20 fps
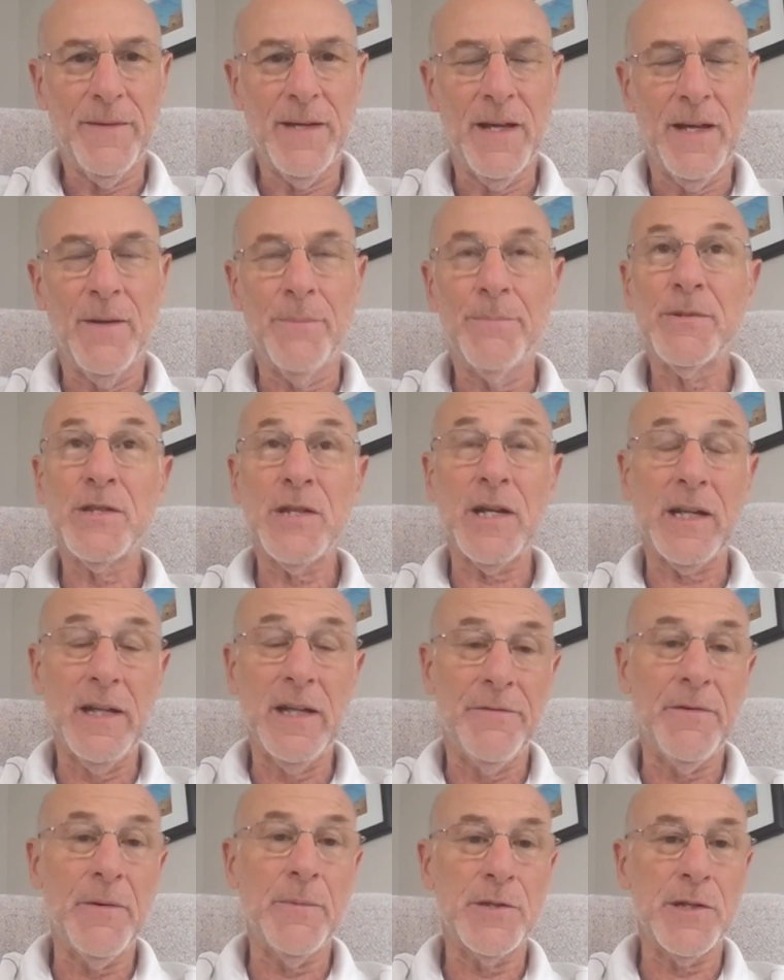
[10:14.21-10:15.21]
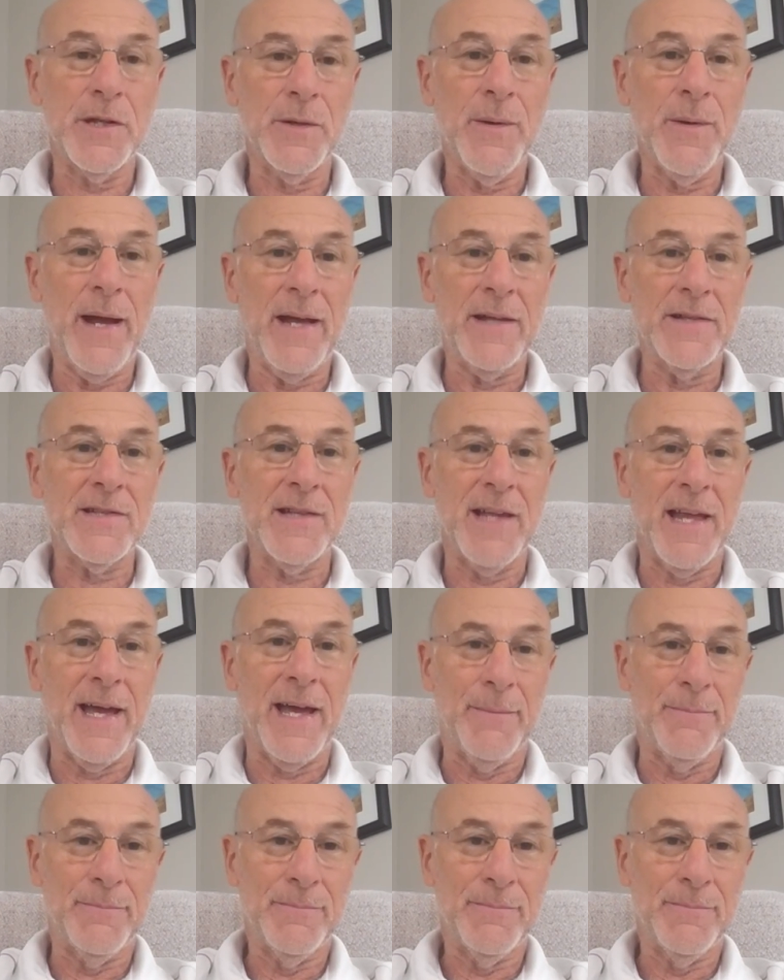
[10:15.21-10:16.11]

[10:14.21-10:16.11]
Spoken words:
Particularly if it was a grand slam.